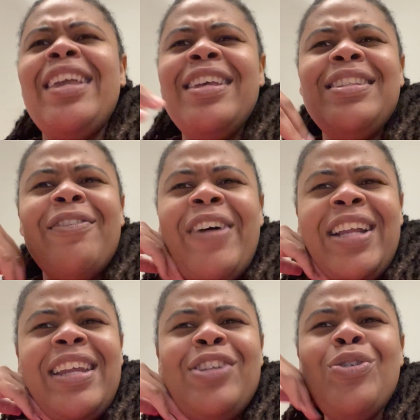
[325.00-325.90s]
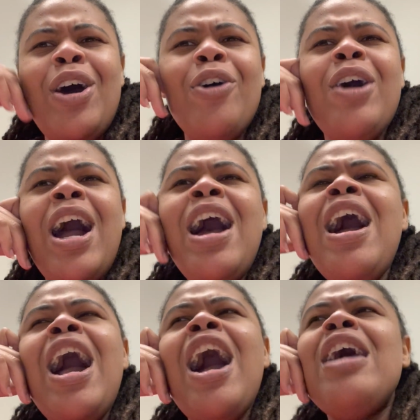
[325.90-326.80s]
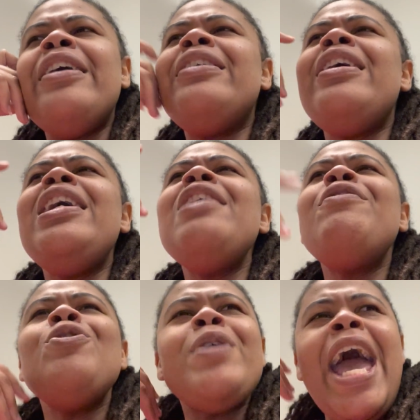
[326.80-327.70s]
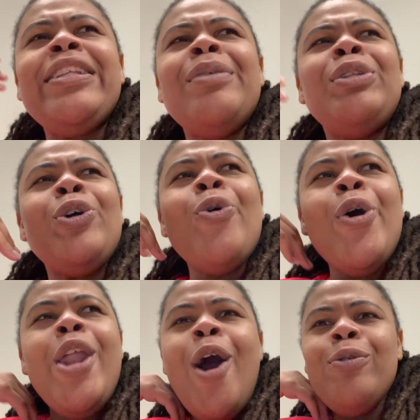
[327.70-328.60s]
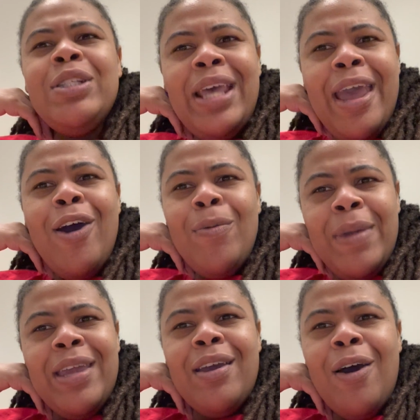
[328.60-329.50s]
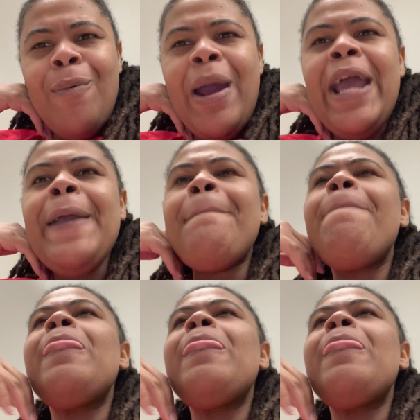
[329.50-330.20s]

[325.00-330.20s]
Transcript: it. It's the fact that if you got something going on, tell me, all right?